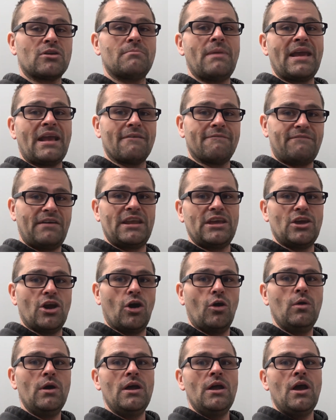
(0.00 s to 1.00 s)
to make a
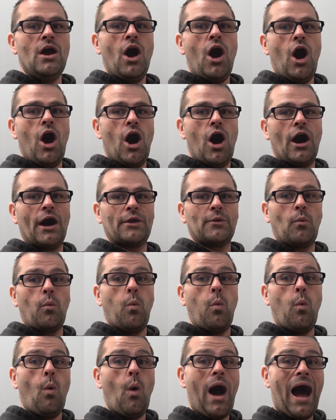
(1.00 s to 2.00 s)
video
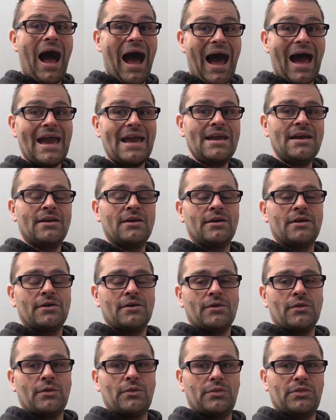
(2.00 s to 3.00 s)
on why
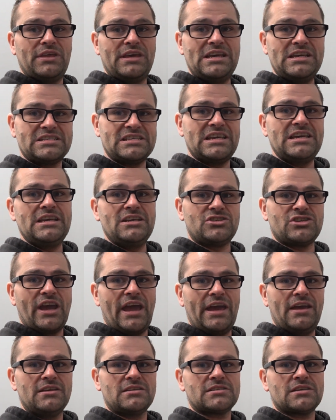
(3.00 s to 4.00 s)
these
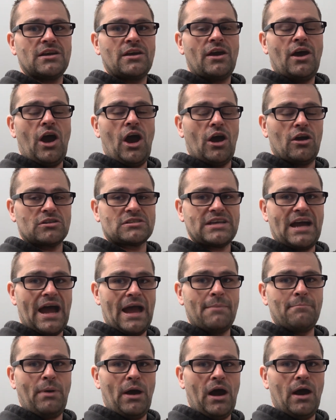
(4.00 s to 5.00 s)
EJs are
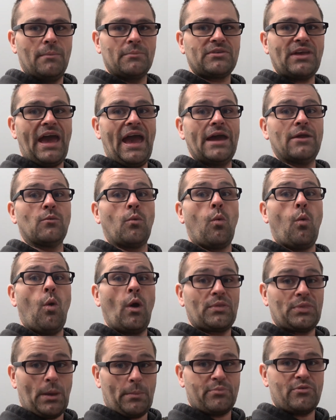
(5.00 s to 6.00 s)
time bombs and
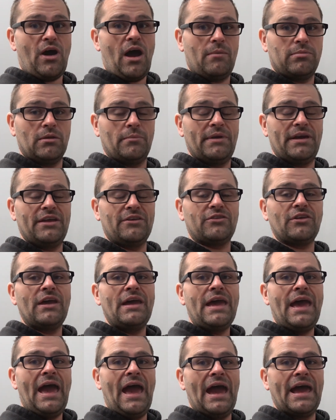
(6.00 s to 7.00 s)
what the problem is
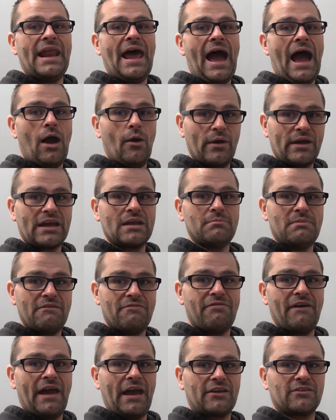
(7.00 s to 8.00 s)
and how it can be
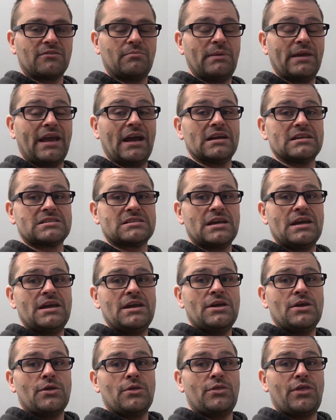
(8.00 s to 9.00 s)
fixed, because
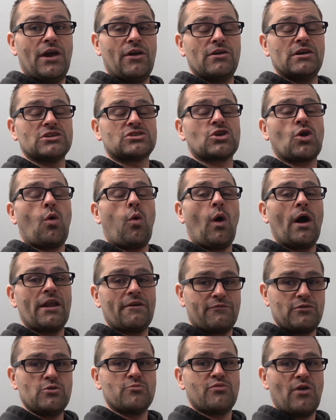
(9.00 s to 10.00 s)
there is quite
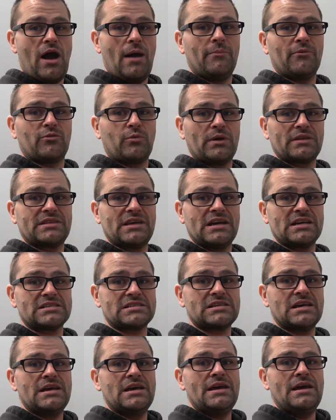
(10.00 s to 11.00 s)
a few problems with
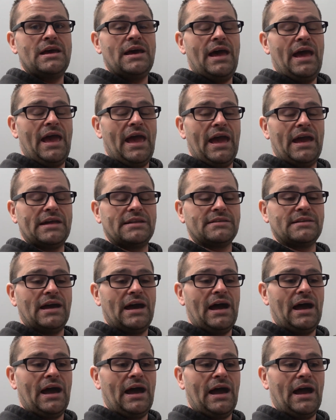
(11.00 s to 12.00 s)
this. And
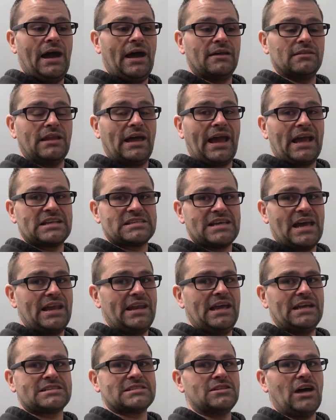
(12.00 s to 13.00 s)
like I said,
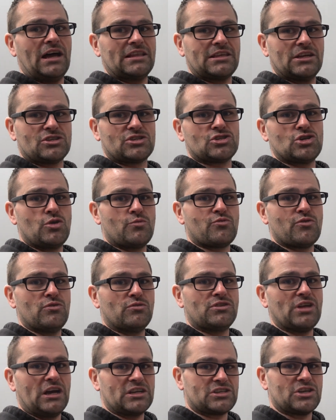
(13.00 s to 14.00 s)
it's not that
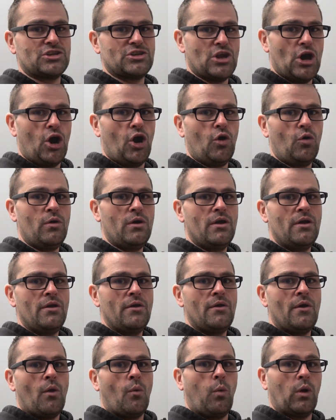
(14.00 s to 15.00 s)
Subaru doesn't know
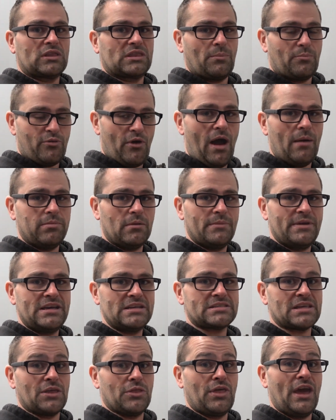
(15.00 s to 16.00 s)
what the problem
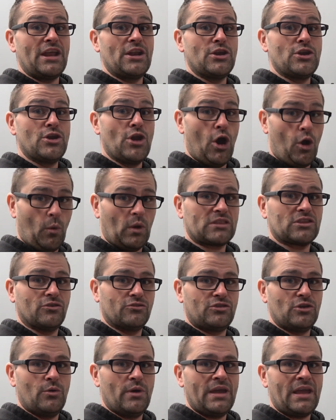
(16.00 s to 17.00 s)
is. They know what they're
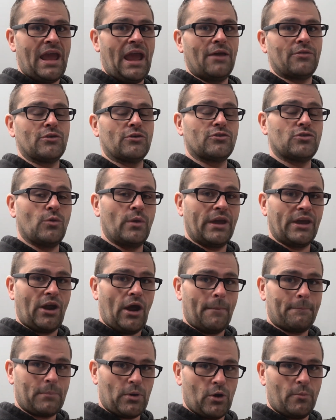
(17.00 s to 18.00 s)
doing, and they're doing it
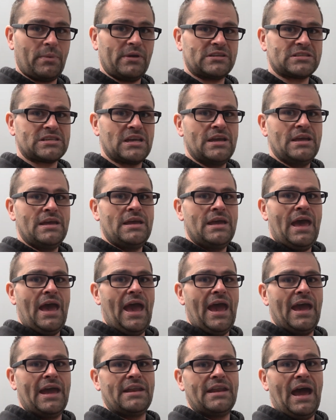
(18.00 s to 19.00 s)
on purpose.
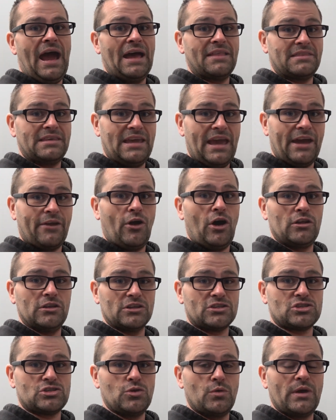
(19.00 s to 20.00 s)
And at the end, all
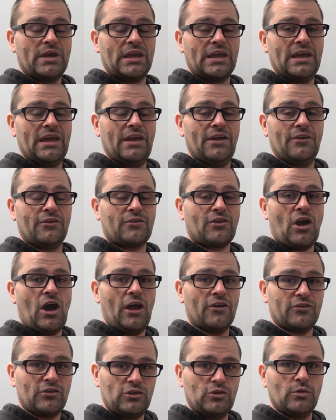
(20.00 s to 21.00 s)
it's doing is
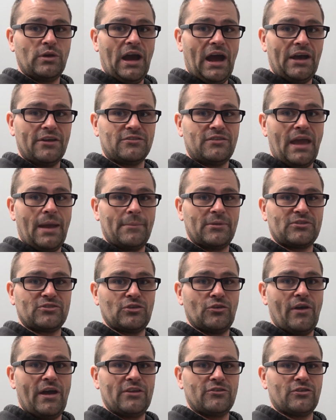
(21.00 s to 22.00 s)
causing you guys damage
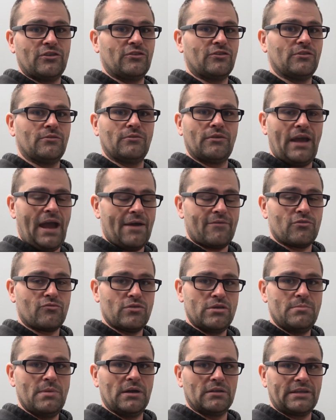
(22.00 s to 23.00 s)
to your engines and having to
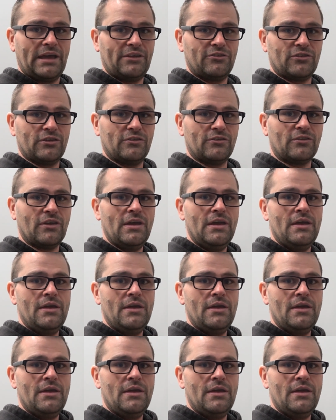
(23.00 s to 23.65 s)
rebuild engines.